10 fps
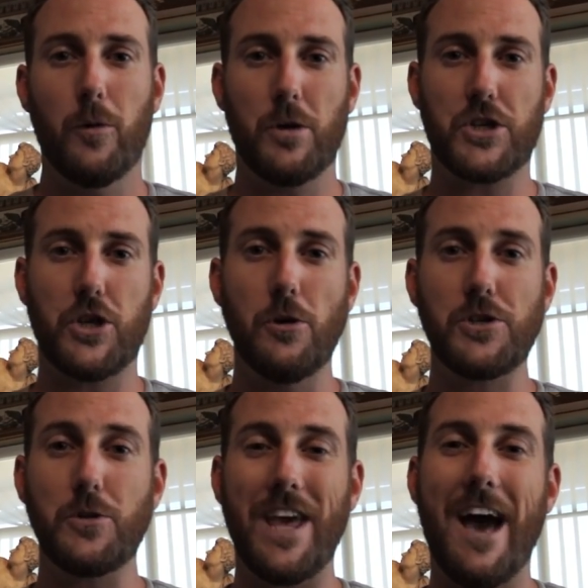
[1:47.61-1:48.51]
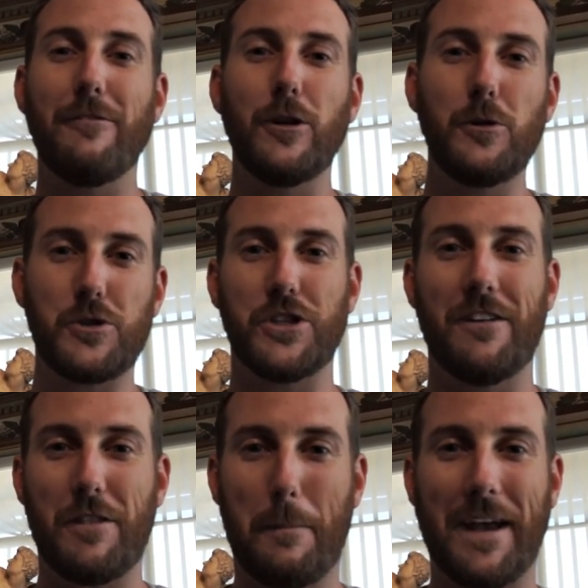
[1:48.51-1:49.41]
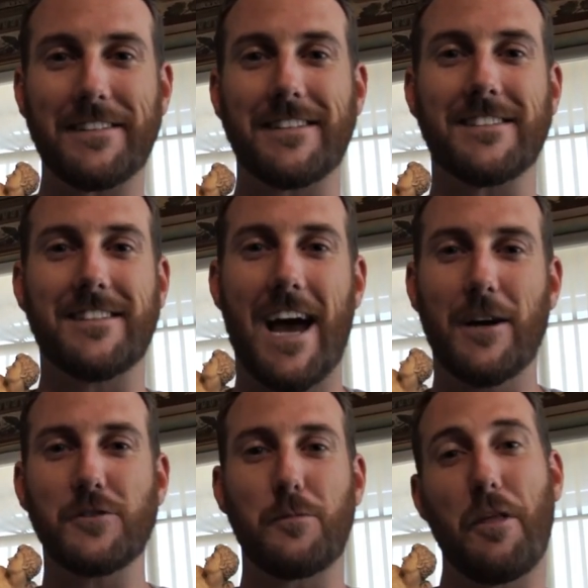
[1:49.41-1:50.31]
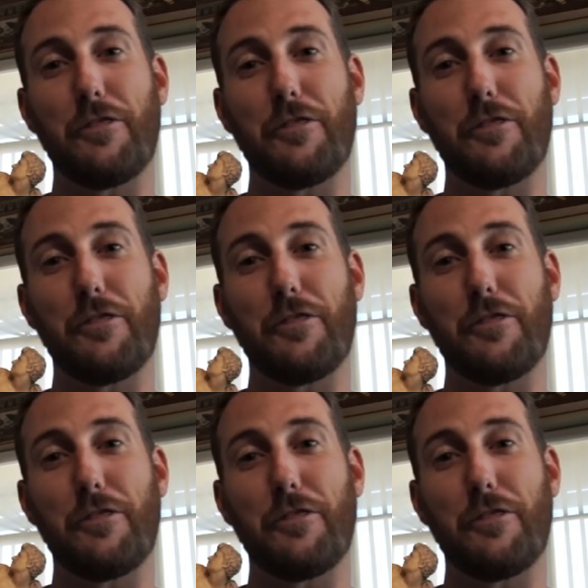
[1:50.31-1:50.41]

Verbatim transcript: which shows you the evolution of the painting styles from the